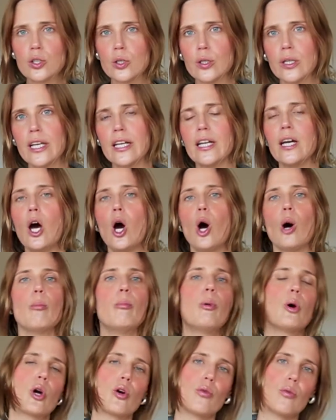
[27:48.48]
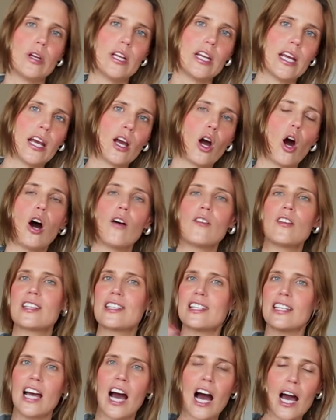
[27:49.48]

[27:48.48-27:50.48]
to it, book a reading. Obviously,